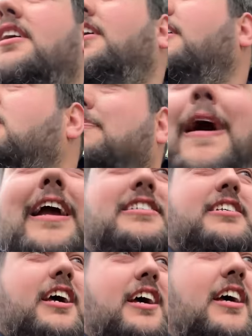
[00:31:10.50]
I
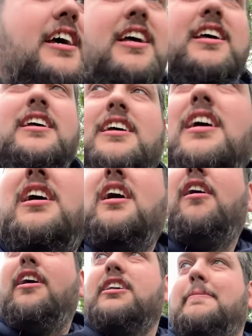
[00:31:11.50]
expect
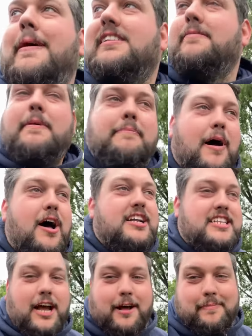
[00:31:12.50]
it to be
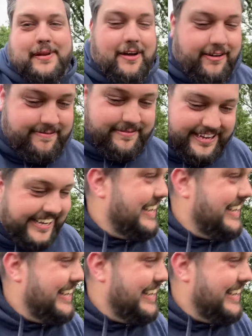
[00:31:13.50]
parked up behind me.